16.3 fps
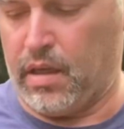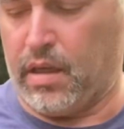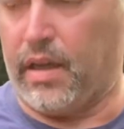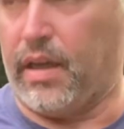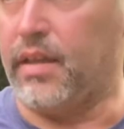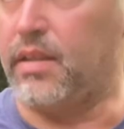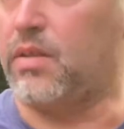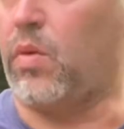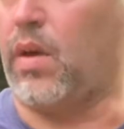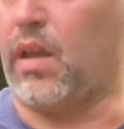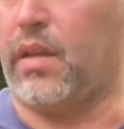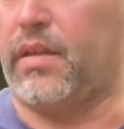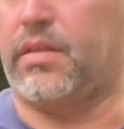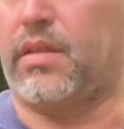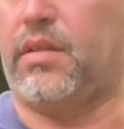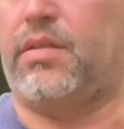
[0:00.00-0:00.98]
as well
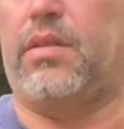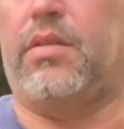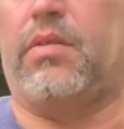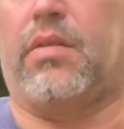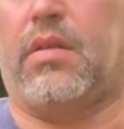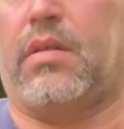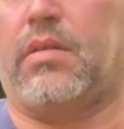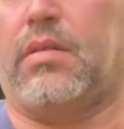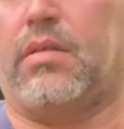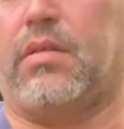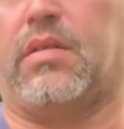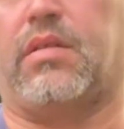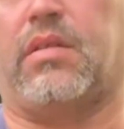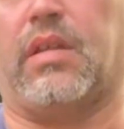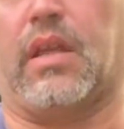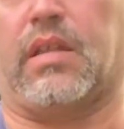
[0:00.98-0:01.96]
as a Duke
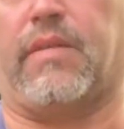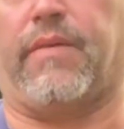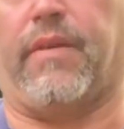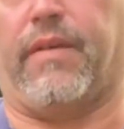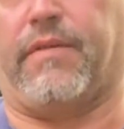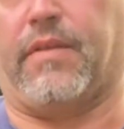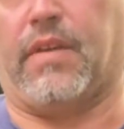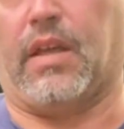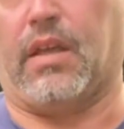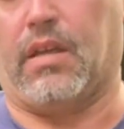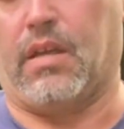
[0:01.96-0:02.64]
650.